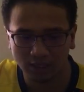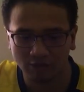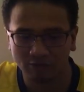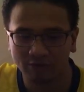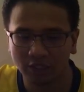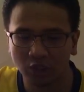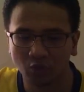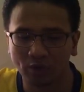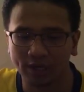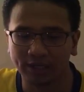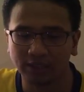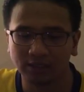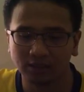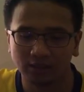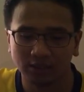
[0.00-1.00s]
First
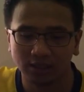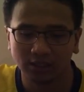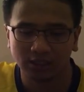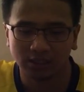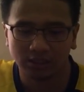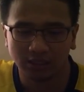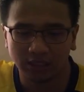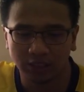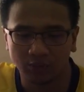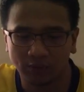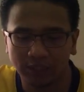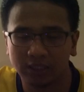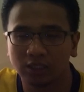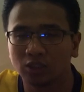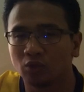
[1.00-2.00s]
one is
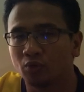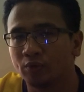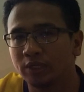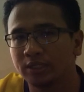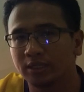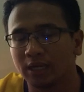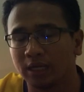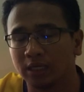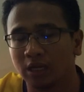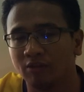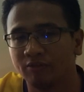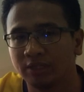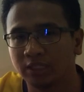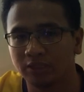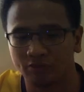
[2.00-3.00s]
related to risk and
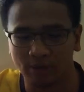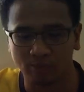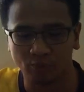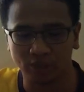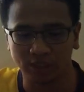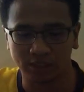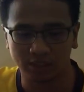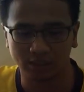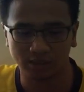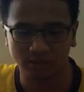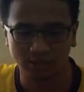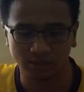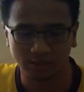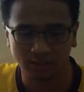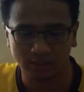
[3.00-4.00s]
governance framework.
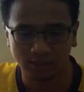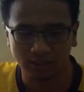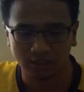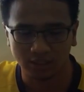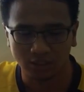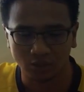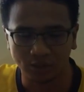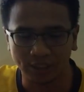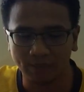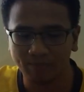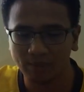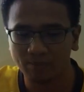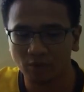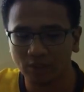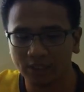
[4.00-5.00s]
So
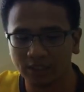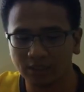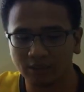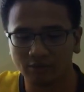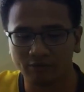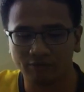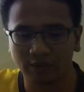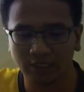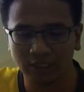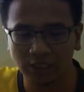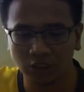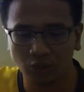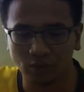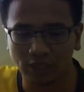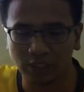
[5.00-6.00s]
JP Morgan
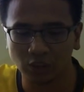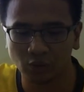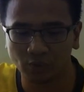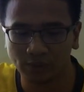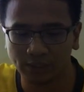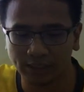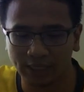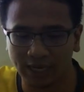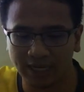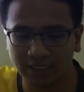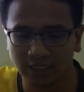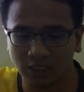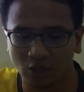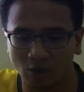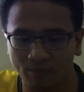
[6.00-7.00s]
firstly should ensure it
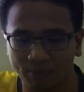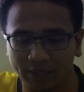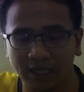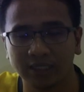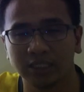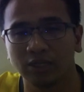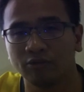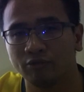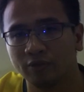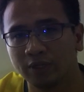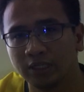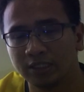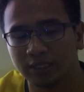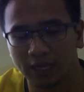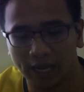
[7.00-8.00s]
has a comprehensive
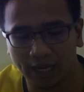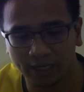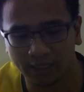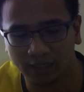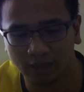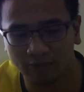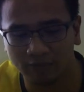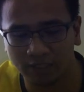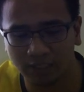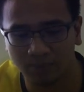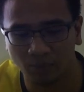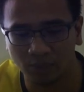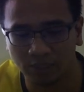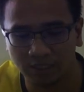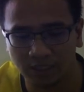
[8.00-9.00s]
risk and governance
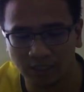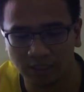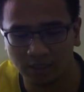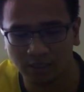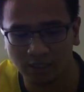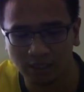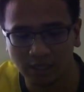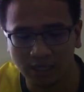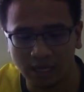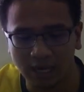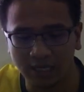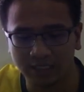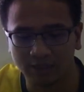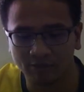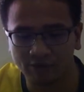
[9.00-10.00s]
policy
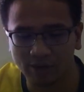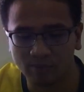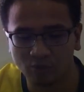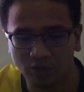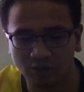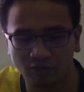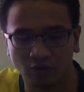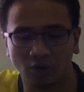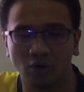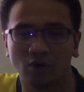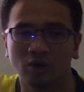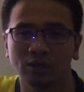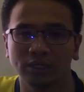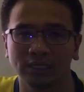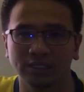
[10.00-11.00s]
as a framework for
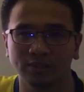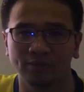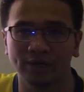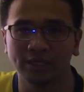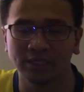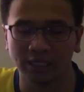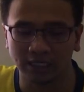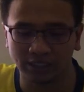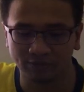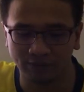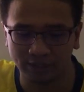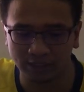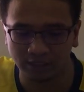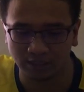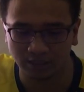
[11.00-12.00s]
all its trading
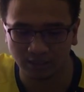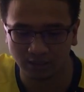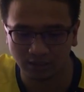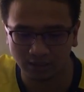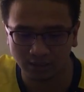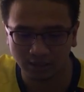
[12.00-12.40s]
activities.